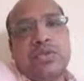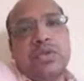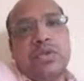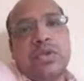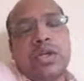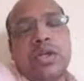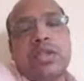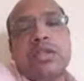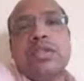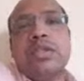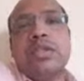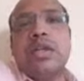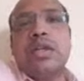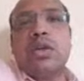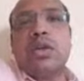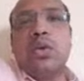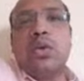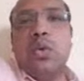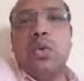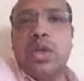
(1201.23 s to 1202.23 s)
We should
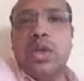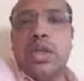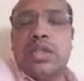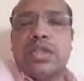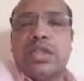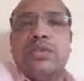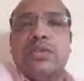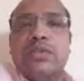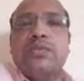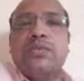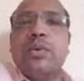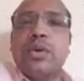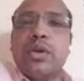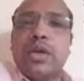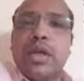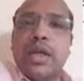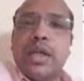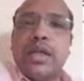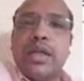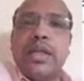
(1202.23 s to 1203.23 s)
consider origin
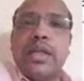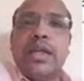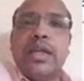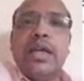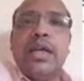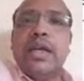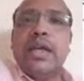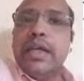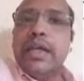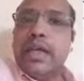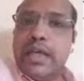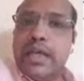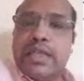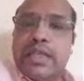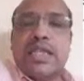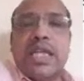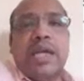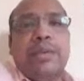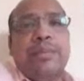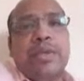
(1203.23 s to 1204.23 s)
for writing
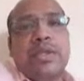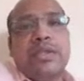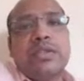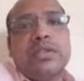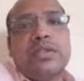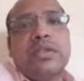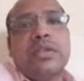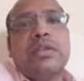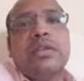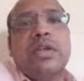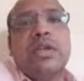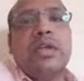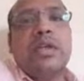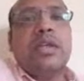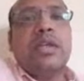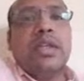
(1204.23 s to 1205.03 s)
each dimension.